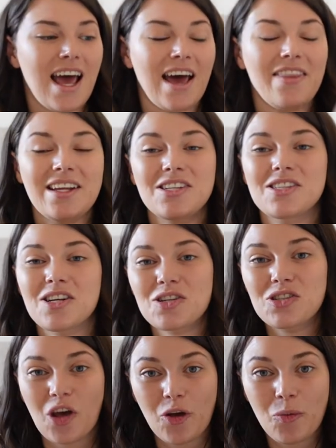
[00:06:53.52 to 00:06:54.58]
And they just look
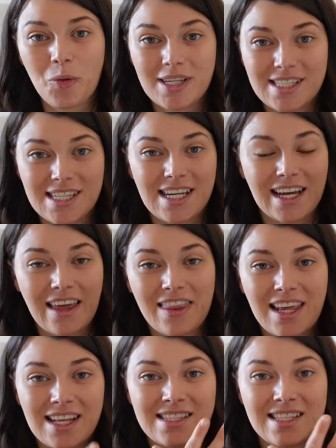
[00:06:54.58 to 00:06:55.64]
so pretty. I get the
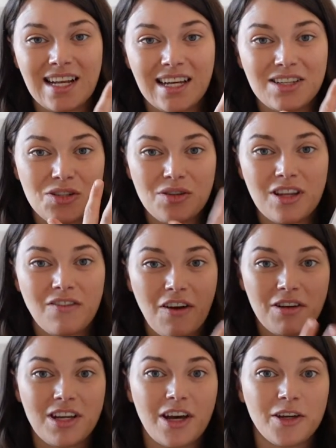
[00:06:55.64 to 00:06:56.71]
kids to like do their
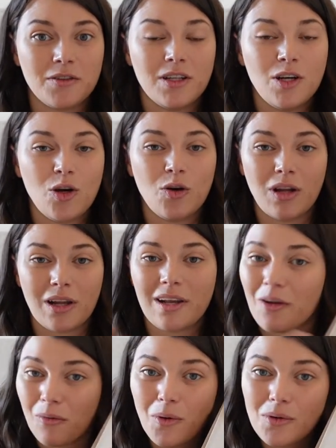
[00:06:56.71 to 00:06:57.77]
very own like
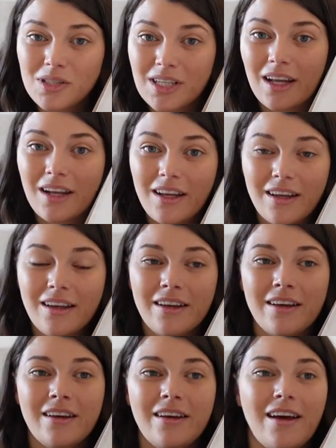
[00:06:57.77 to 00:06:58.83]
little watercolor
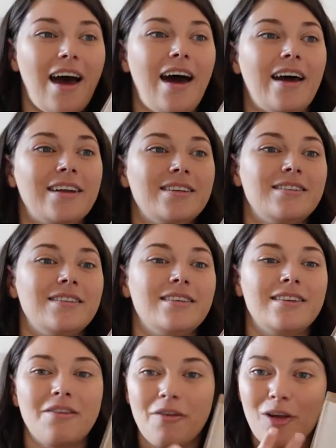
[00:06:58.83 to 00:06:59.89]
and
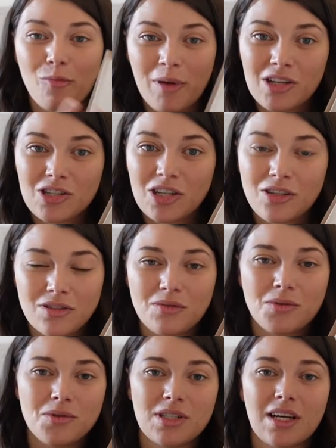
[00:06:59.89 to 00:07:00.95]
their own little picture using the
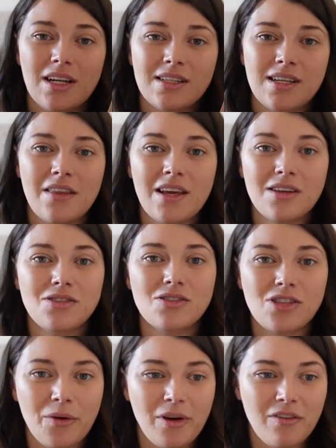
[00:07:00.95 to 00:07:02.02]
watercolours and they are
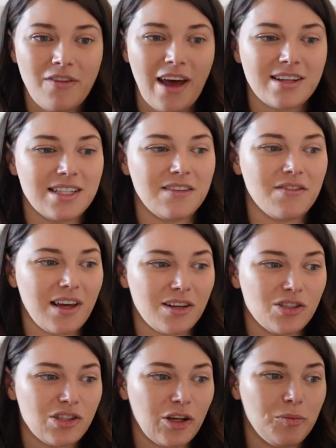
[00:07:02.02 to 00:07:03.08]
so effective they are
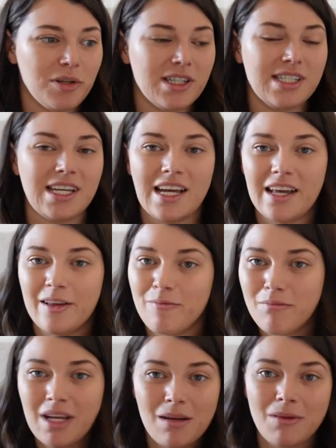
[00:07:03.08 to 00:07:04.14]
so pretty
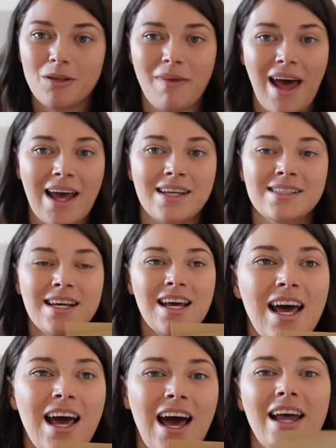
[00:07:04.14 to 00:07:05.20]
minimal mess
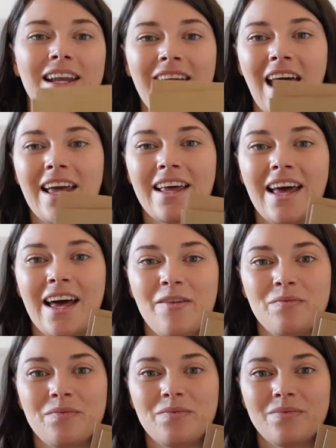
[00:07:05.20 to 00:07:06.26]
and yeah
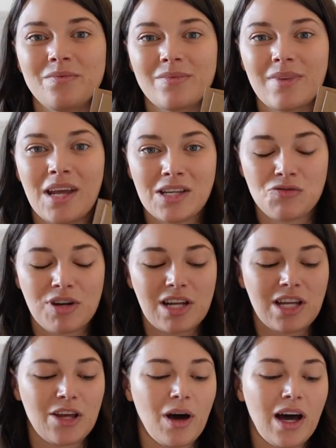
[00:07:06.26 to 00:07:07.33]
um it's really
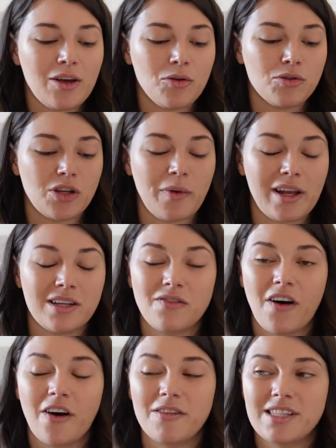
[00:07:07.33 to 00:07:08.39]
cute i also went as
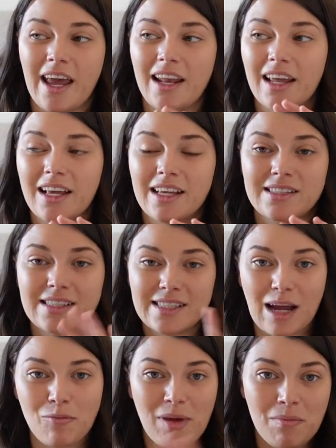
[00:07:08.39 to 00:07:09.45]
far as getting like a
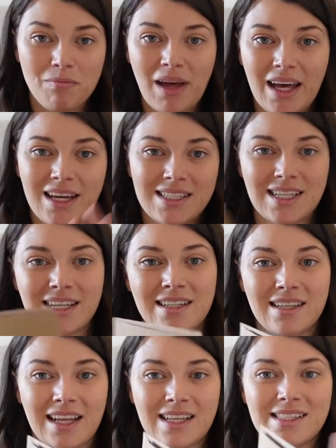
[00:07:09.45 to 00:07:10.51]
stamping pad and
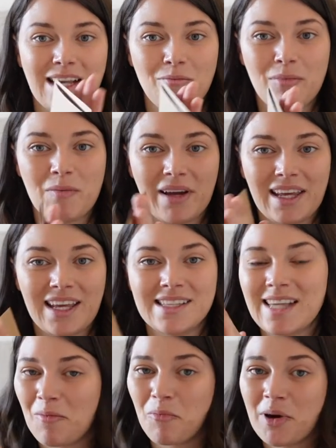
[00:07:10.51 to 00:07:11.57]
like stamping my kids
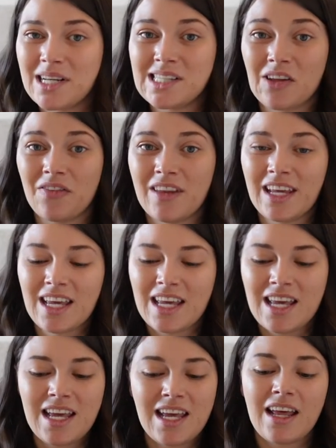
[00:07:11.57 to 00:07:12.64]
handprints on there
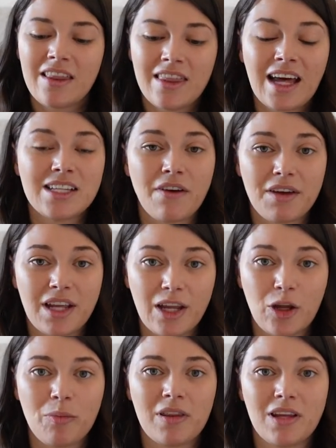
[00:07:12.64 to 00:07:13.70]
that is very
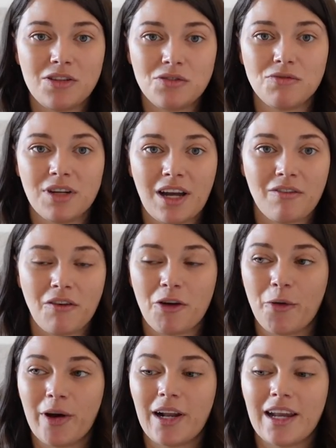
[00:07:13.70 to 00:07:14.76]
cute but they do run out very
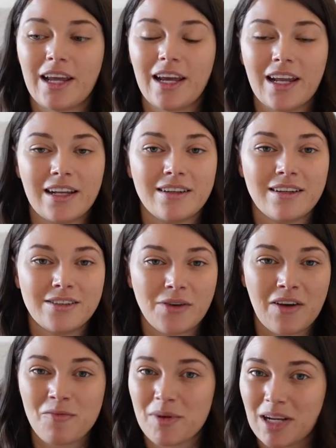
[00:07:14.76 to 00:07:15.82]
quickly and so i
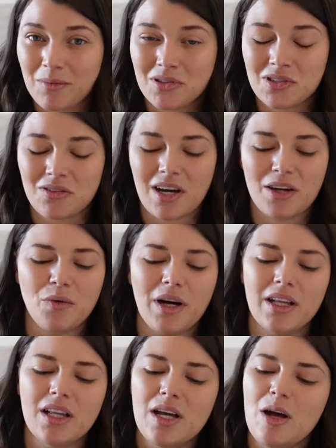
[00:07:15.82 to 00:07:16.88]
haven't been able to do that in a
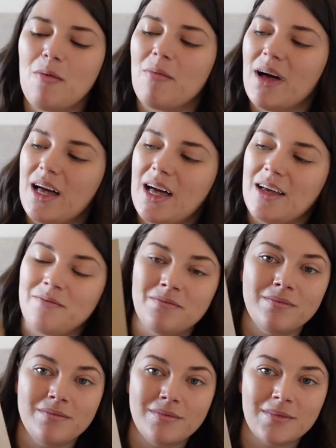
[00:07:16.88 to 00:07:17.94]
while but um
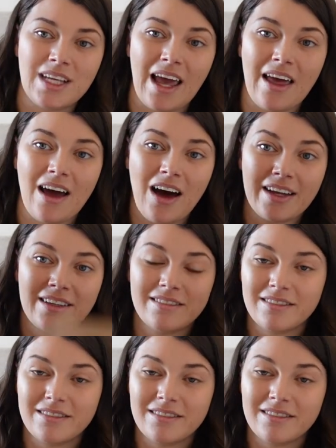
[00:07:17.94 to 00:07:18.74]
yeah i